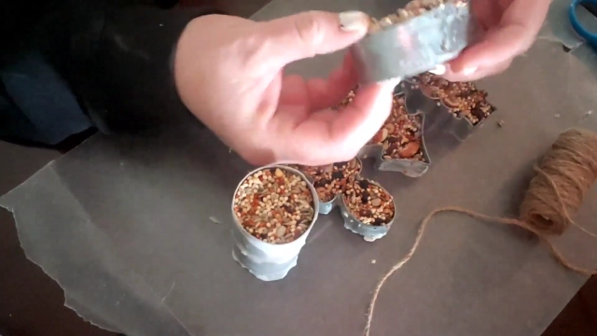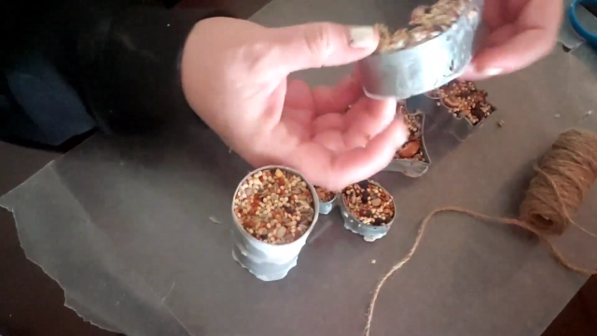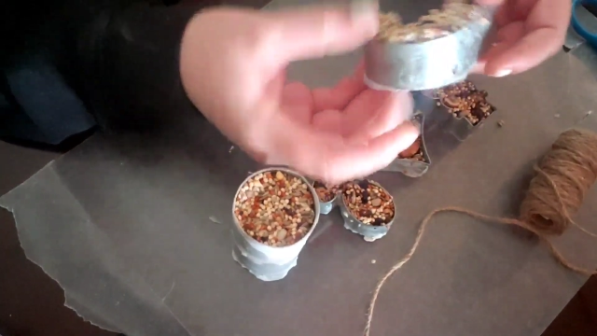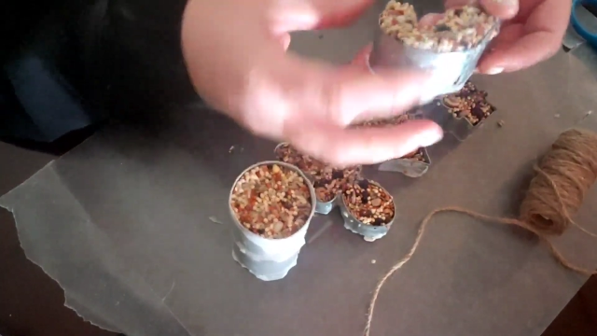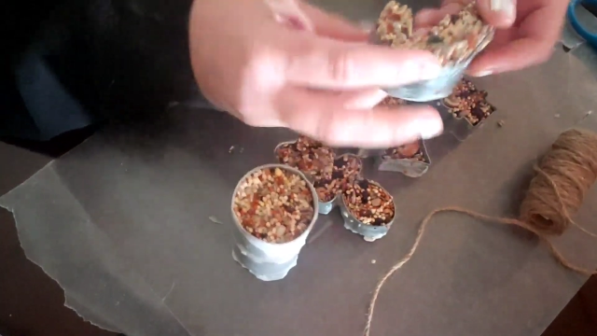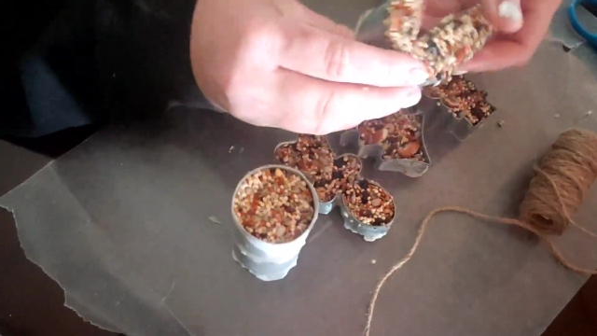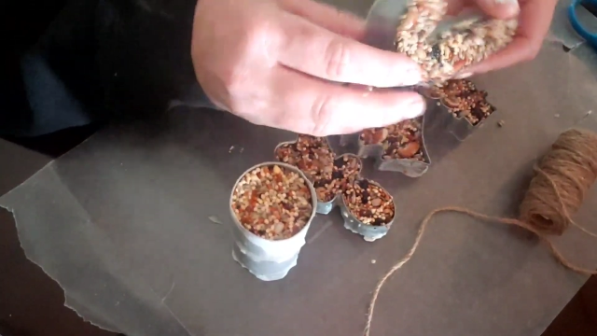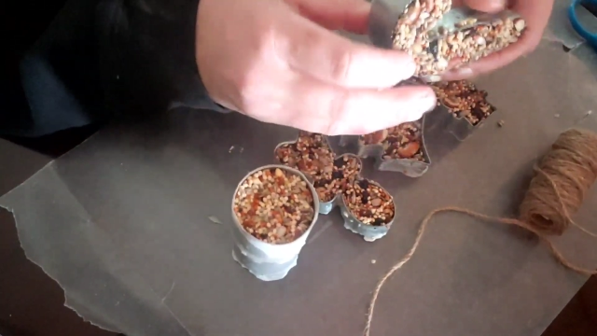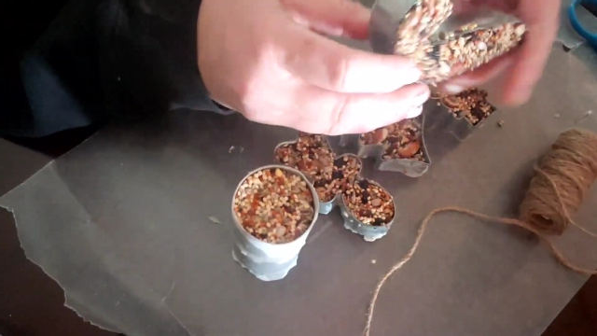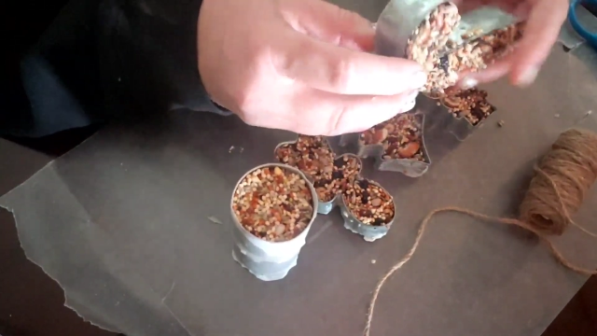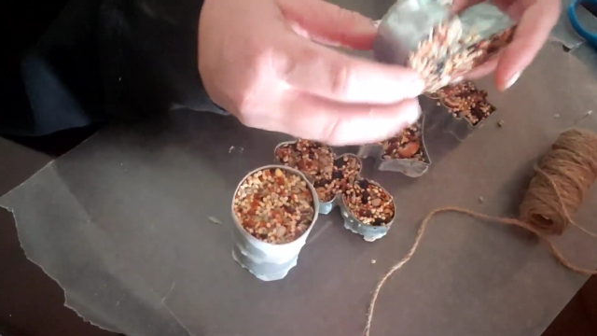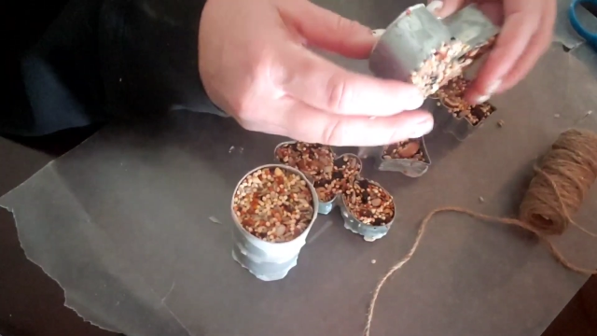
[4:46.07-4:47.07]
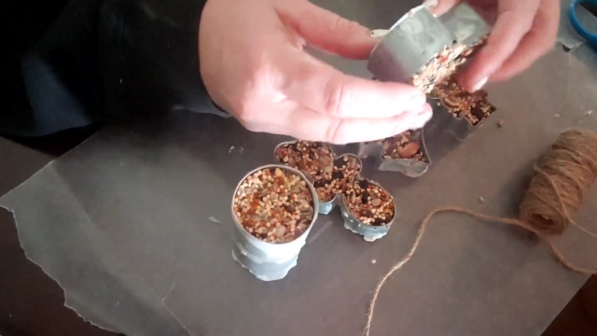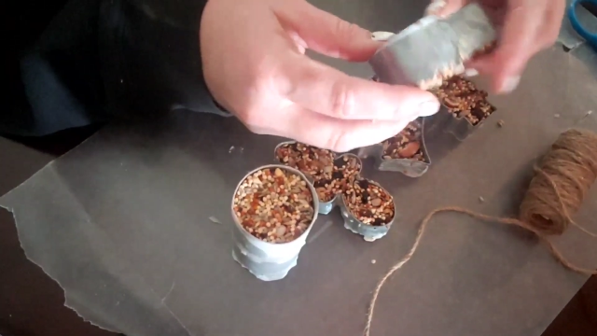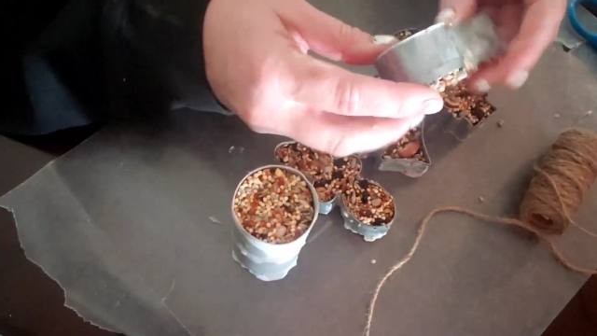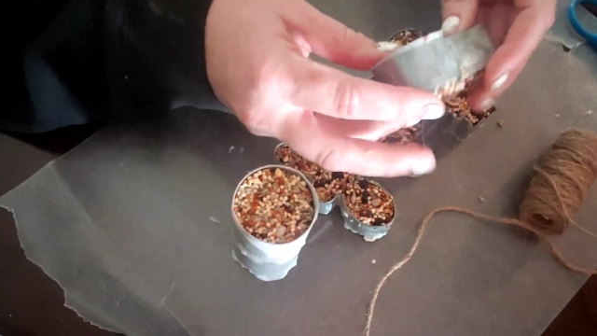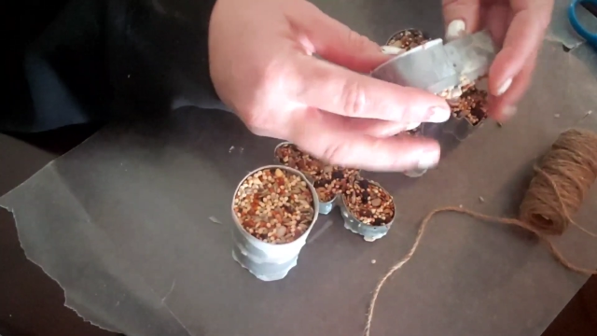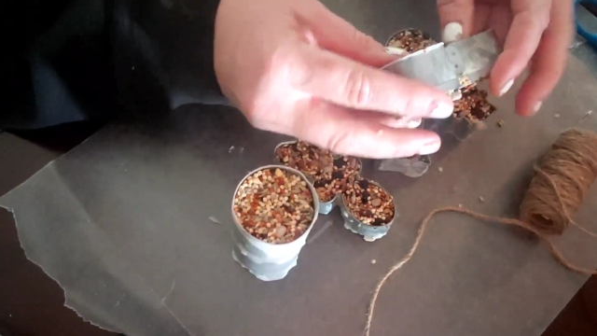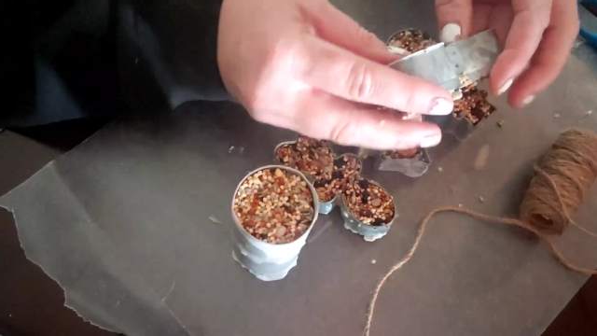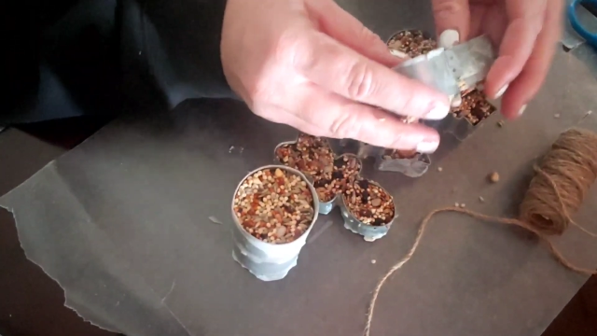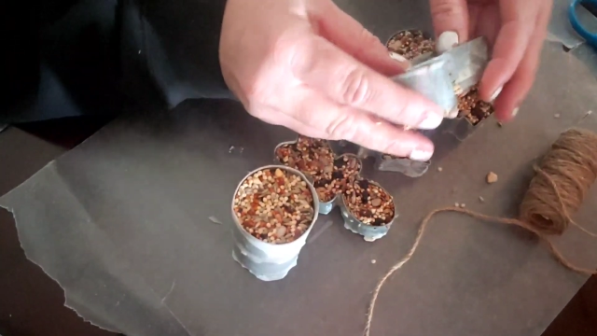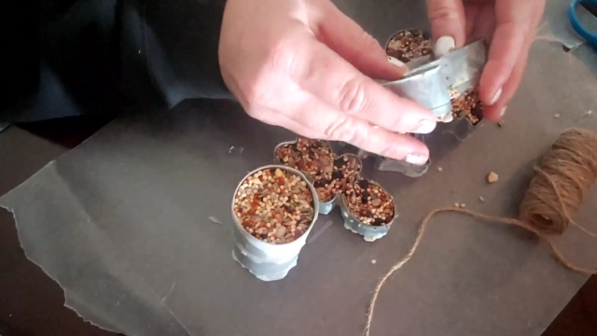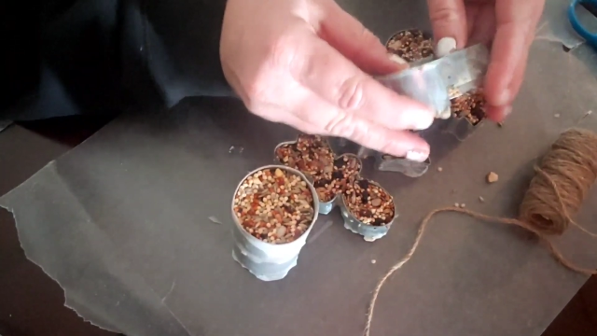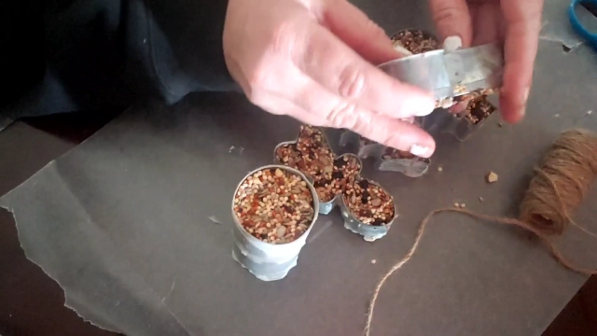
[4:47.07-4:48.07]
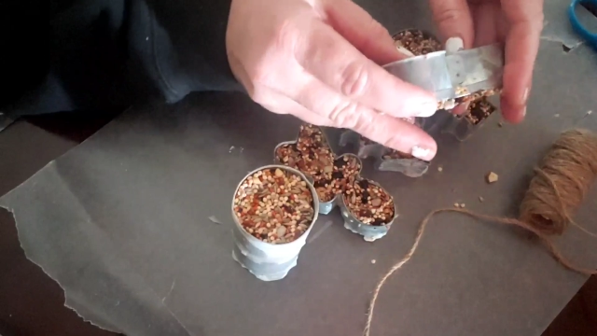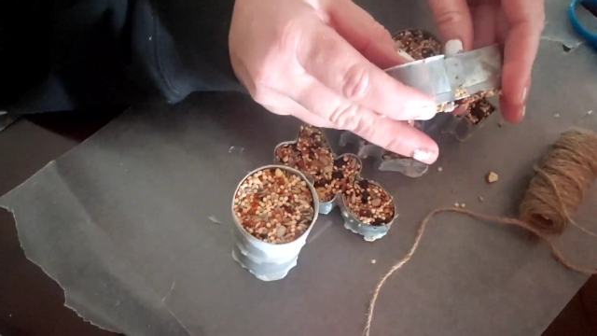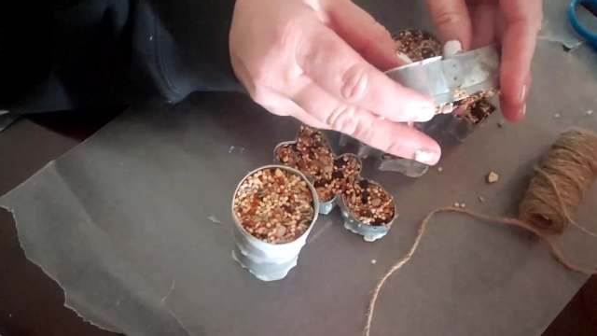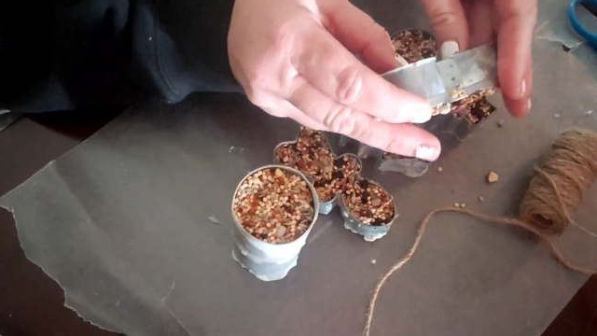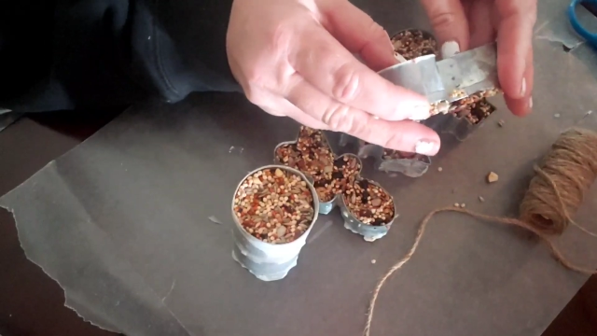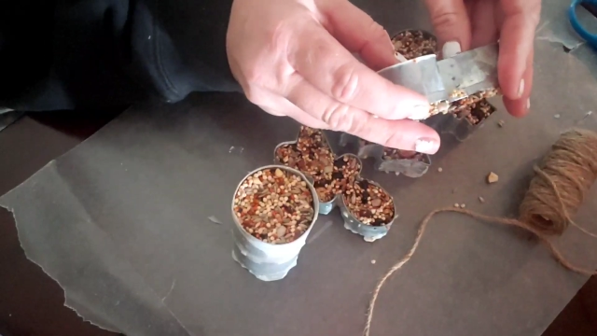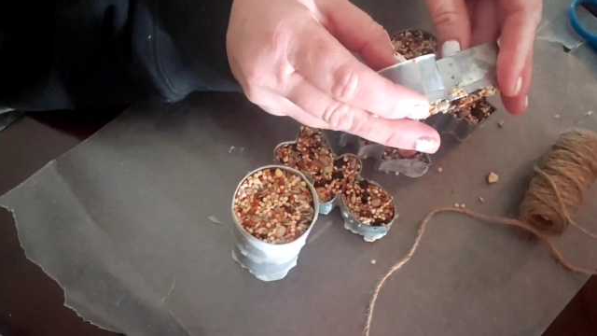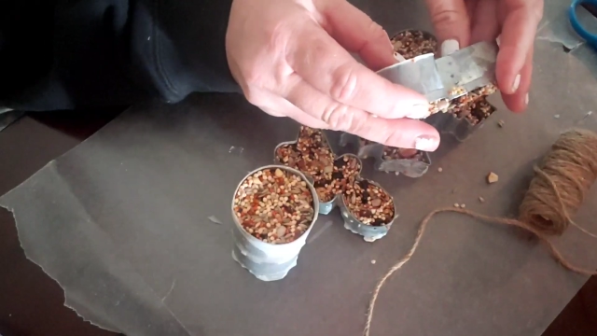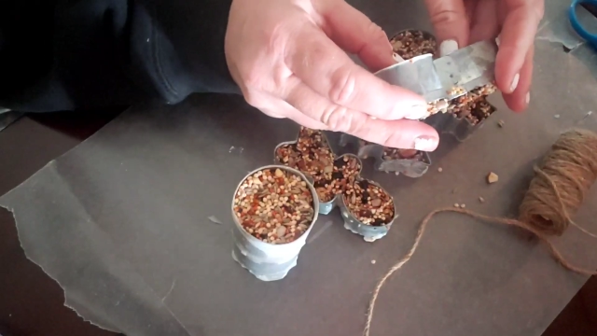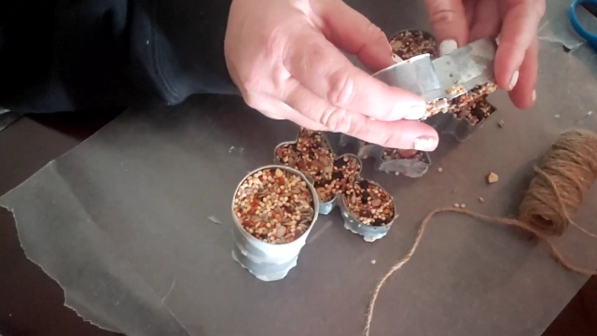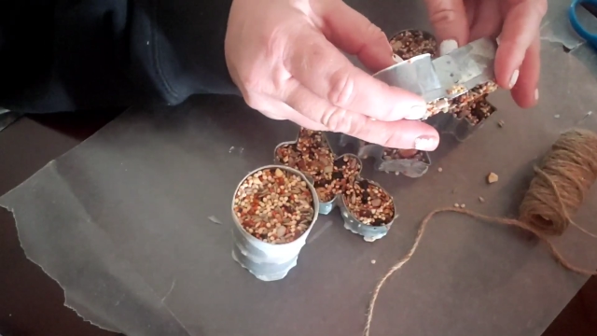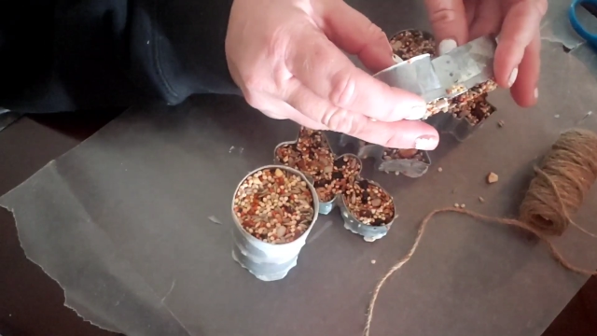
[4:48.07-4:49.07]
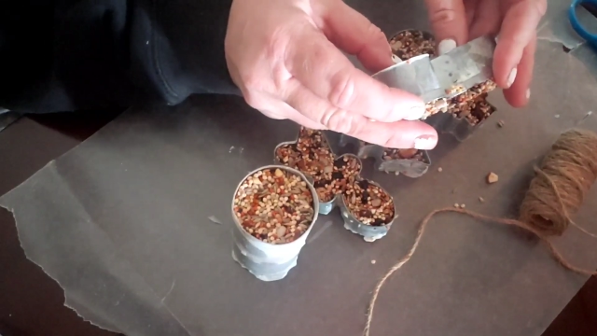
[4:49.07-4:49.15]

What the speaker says: [unreadable: no face in view]